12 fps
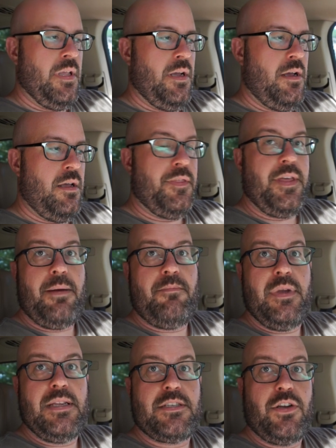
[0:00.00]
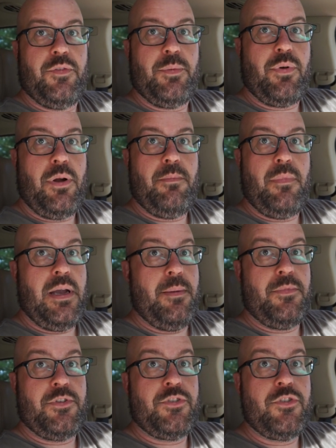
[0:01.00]
Uh, that may solve the problem.
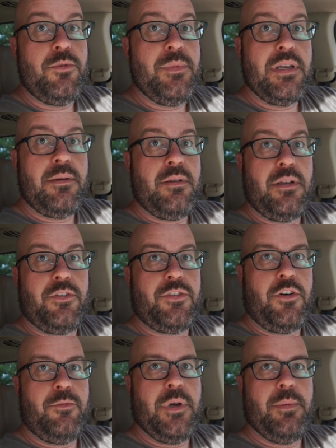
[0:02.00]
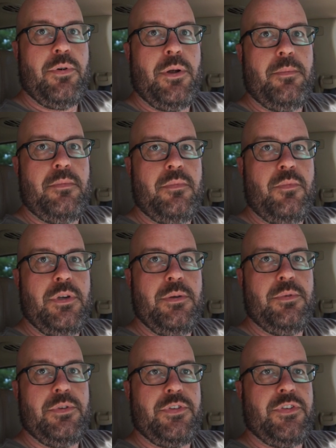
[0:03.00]
I'm assuming it'll solve my problem. We
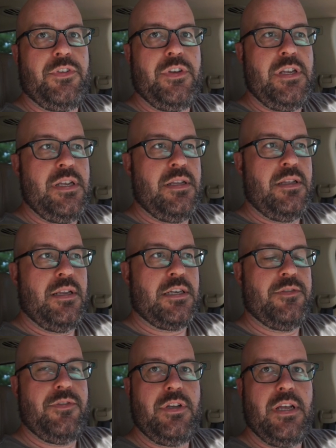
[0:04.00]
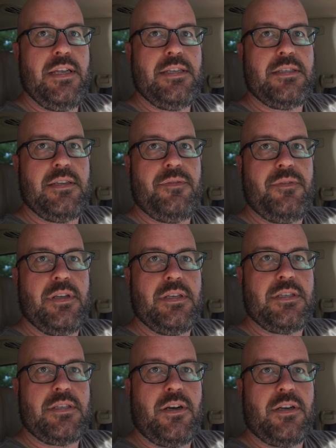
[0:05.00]
will see in the next few days if it
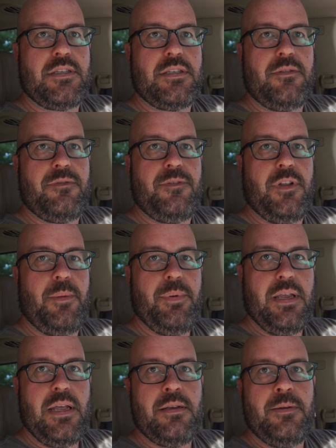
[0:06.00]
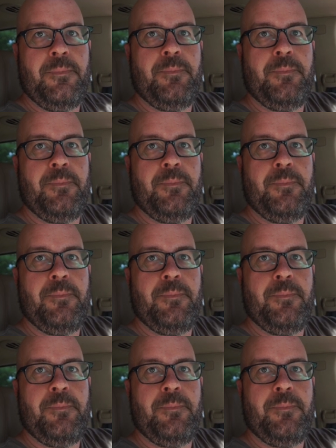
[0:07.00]
starts to fill up again.